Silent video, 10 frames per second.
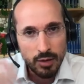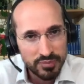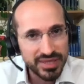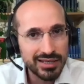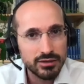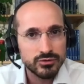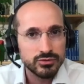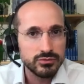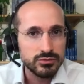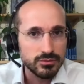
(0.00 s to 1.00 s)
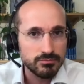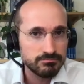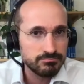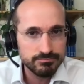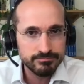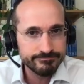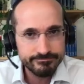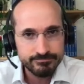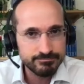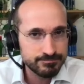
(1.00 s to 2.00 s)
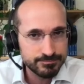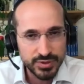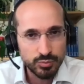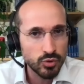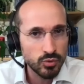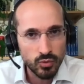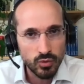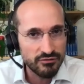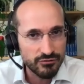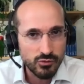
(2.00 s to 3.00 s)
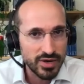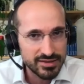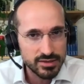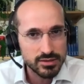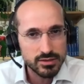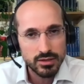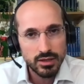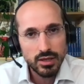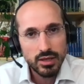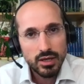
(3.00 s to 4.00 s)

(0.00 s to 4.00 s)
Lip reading: appeal to people who have racist